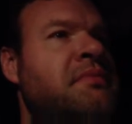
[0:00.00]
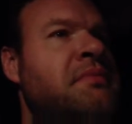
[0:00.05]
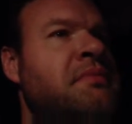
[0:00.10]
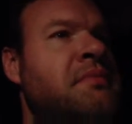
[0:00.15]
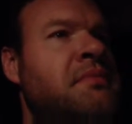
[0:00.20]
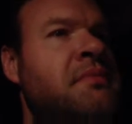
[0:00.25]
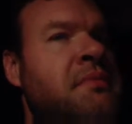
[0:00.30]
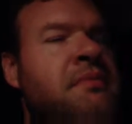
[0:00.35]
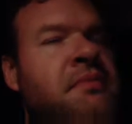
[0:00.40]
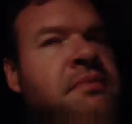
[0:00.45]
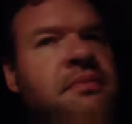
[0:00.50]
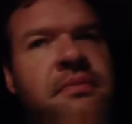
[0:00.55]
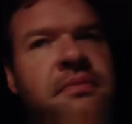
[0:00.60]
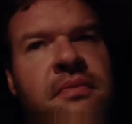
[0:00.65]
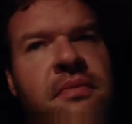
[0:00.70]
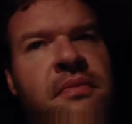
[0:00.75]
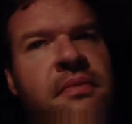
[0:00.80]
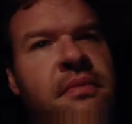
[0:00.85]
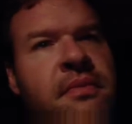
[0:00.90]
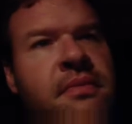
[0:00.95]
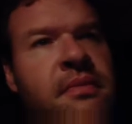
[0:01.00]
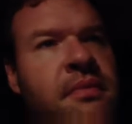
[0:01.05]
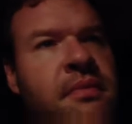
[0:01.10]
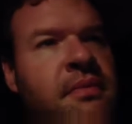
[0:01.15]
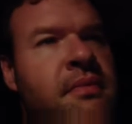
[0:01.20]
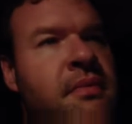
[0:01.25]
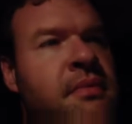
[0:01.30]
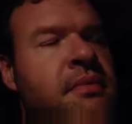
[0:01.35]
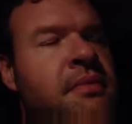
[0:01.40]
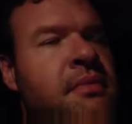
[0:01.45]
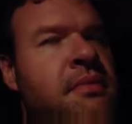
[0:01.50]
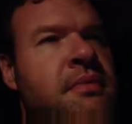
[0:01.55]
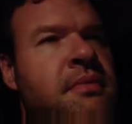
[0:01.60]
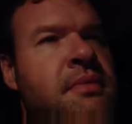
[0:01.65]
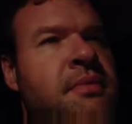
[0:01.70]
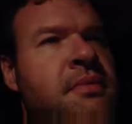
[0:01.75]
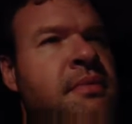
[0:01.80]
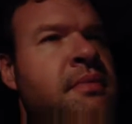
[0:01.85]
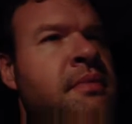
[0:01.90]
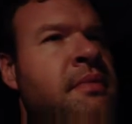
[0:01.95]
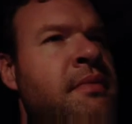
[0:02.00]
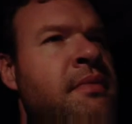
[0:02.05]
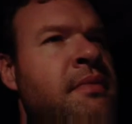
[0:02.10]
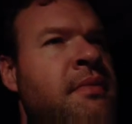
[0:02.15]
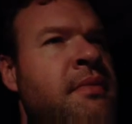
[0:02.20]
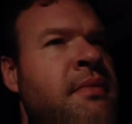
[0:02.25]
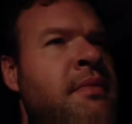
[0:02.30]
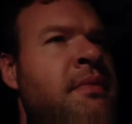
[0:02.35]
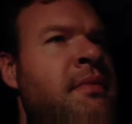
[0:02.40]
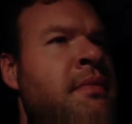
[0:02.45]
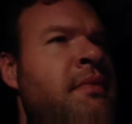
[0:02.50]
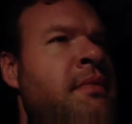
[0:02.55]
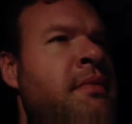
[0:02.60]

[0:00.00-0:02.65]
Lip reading: [no speech]